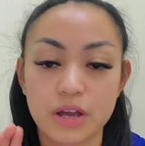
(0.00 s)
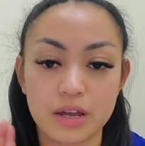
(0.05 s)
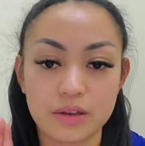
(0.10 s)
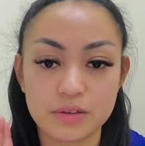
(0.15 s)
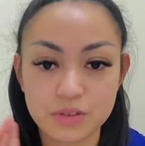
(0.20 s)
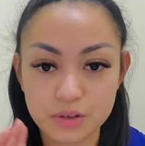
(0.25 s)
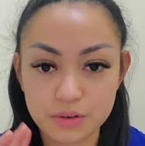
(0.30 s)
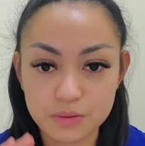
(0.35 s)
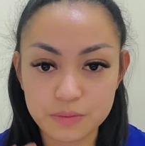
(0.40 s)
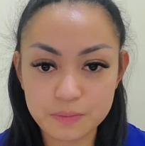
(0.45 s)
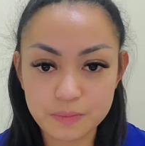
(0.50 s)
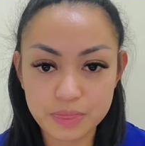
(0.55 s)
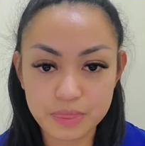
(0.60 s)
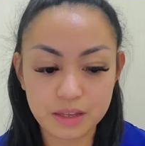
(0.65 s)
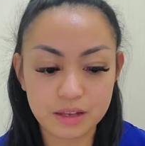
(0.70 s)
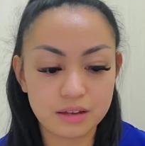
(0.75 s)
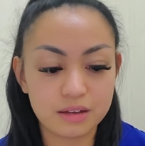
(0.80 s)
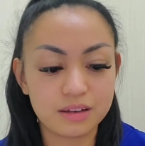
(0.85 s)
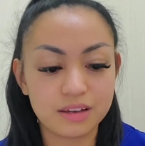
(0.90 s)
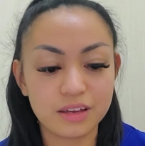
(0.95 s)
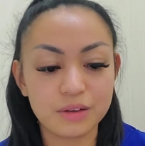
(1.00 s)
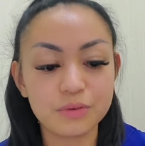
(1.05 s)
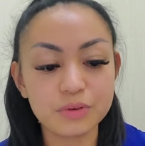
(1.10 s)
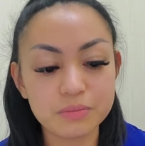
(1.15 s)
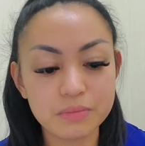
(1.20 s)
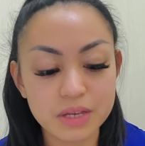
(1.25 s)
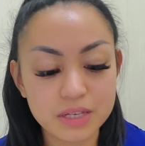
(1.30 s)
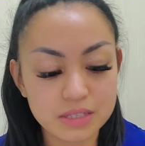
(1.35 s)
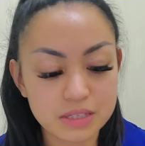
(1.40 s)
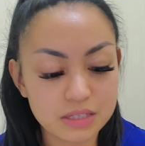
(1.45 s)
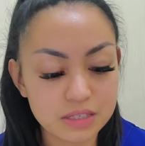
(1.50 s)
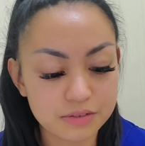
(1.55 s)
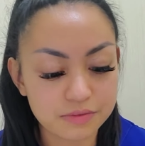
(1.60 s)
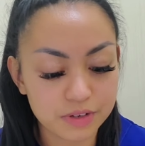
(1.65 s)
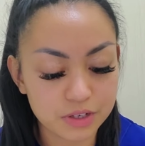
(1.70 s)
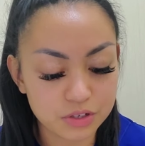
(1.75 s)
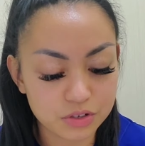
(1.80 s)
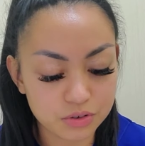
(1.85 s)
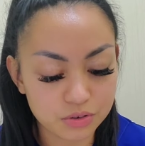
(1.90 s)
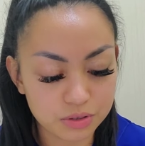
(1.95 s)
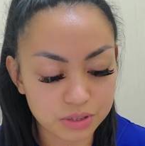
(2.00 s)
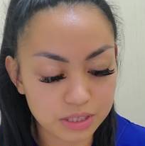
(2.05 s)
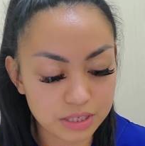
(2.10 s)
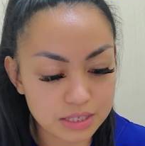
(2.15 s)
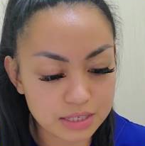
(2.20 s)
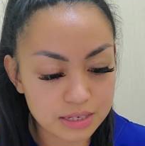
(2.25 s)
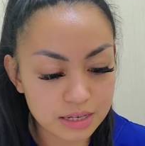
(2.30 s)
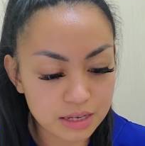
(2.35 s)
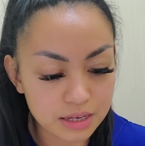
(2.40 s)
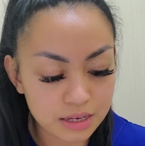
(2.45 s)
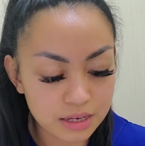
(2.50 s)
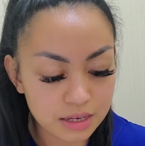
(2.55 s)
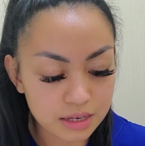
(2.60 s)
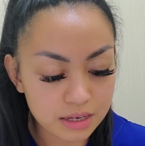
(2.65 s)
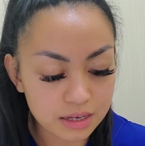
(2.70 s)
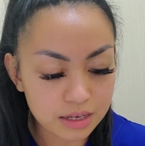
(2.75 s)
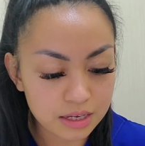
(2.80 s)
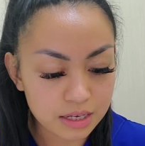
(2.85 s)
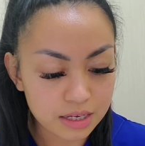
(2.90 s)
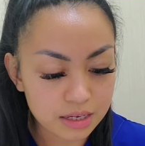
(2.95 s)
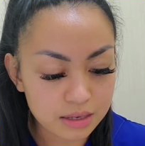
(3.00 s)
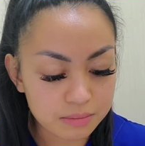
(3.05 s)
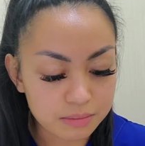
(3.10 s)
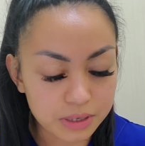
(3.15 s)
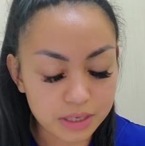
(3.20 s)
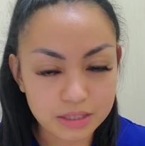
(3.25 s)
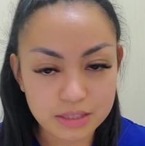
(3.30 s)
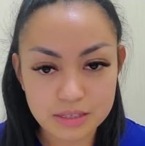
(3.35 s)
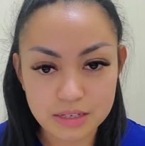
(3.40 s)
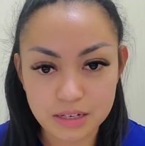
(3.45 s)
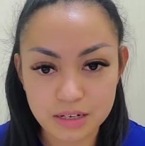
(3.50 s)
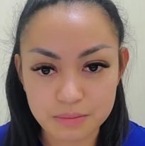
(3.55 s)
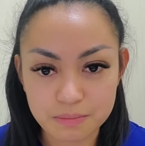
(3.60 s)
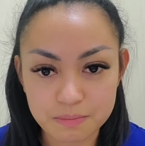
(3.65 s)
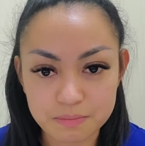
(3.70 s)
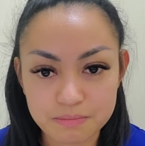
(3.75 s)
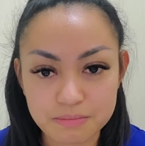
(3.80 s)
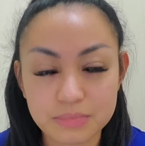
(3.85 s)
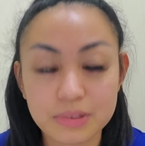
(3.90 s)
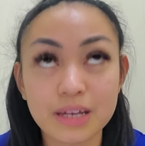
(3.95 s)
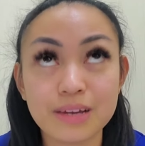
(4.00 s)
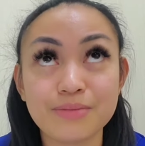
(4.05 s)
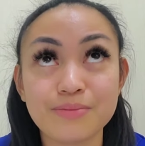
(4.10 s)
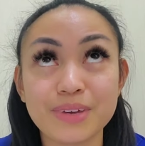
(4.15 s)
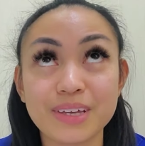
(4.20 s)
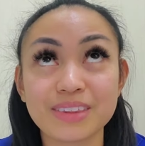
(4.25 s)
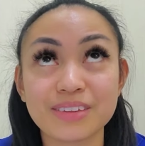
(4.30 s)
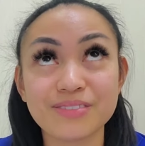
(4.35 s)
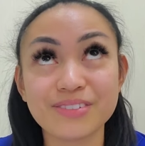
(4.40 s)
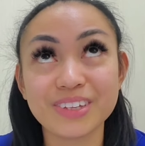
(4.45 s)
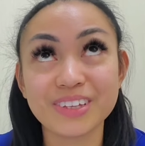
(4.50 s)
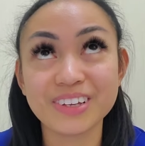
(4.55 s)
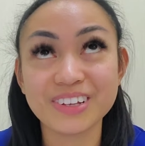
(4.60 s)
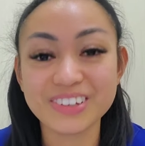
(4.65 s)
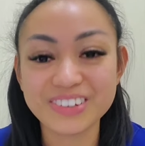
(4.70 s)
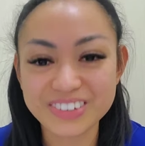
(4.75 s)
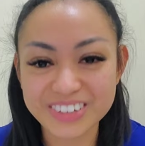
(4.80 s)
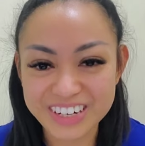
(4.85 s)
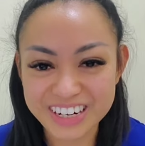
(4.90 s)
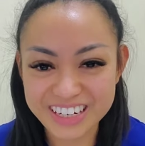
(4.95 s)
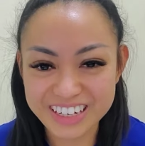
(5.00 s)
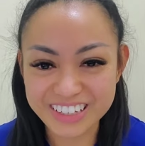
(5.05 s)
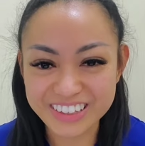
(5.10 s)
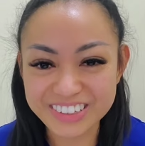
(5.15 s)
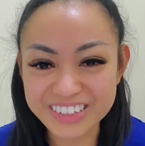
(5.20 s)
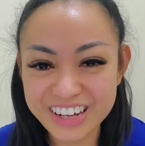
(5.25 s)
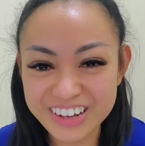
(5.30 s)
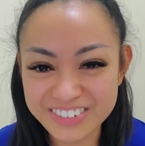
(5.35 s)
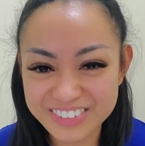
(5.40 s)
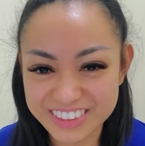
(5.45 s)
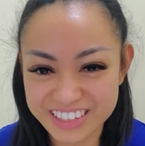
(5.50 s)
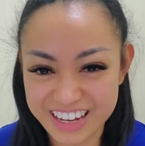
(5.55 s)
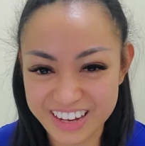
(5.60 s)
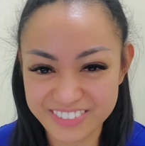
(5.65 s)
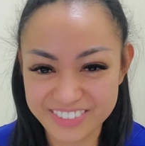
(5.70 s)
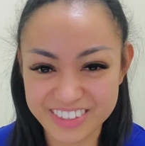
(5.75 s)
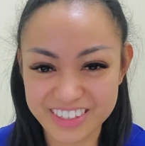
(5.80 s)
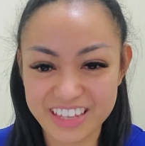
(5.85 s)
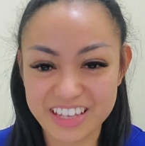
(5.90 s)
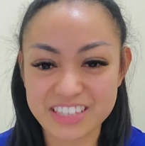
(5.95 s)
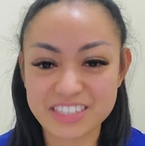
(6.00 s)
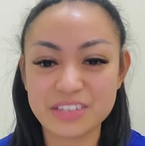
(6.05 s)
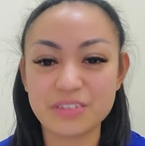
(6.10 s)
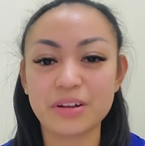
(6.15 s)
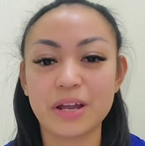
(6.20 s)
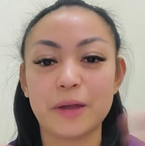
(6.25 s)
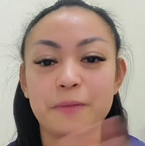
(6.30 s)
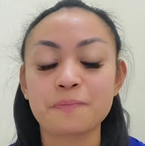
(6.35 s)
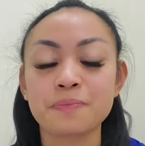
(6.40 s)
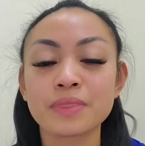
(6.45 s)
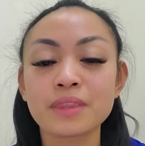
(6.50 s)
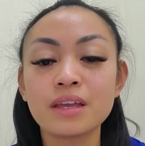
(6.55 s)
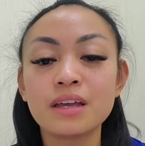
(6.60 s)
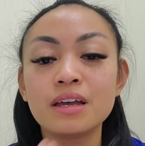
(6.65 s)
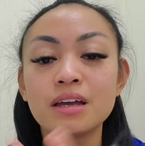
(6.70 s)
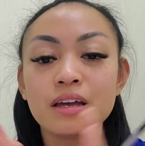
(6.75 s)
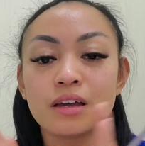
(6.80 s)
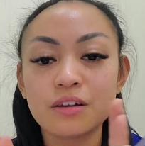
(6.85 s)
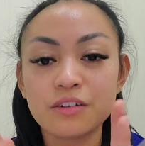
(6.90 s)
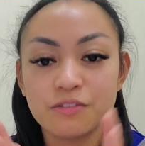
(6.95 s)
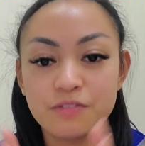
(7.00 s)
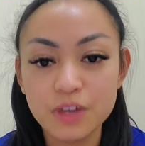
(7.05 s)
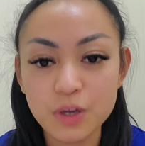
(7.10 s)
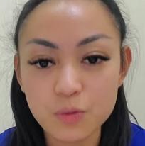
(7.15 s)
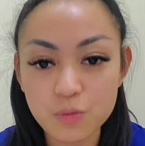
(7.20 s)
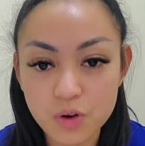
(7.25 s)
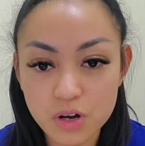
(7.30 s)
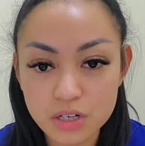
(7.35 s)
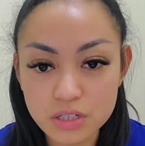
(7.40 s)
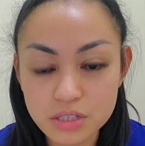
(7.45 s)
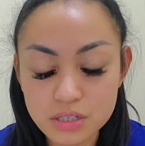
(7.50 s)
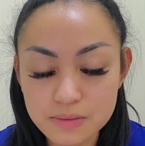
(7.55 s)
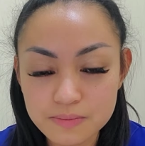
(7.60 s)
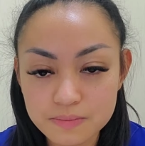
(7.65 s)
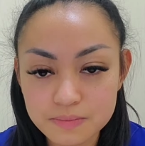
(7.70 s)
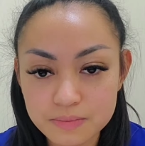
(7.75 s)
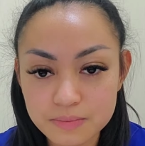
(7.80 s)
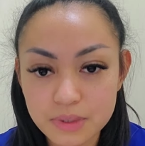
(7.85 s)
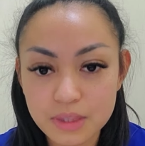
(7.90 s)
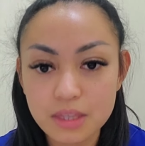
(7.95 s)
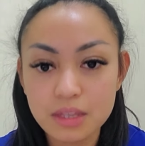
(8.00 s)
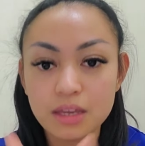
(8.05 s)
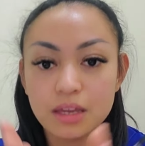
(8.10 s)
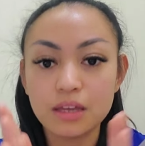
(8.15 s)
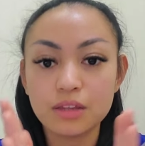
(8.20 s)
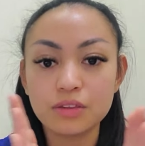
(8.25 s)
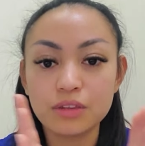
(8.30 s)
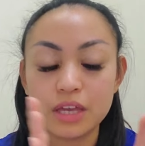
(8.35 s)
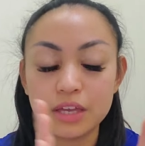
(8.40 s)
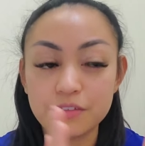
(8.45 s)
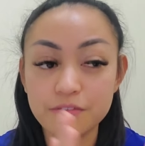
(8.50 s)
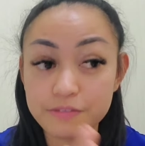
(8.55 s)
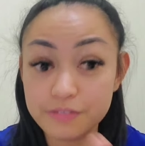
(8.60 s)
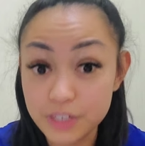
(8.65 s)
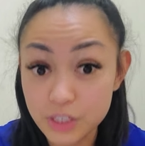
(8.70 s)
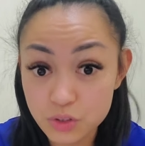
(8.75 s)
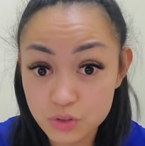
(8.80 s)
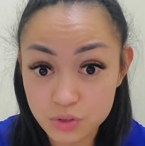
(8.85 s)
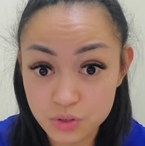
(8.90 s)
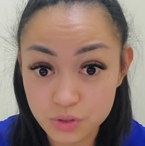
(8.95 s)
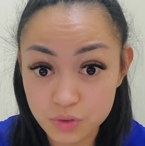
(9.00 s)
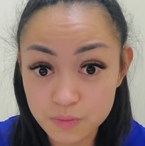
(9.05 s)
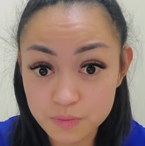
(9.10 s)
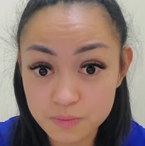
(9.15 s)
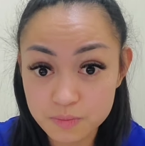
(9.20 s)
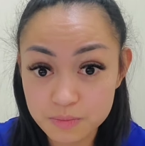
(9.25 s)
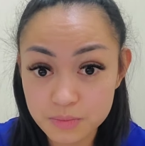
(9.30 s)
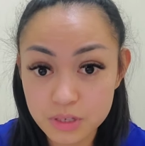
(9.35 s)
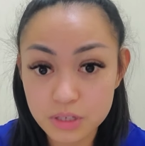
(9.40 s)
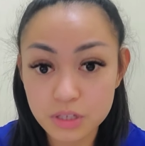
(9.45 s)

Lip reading: so it would make sense if I draw this, but it's gonna make the video longer and I don't have time today. So okay, V1 and V2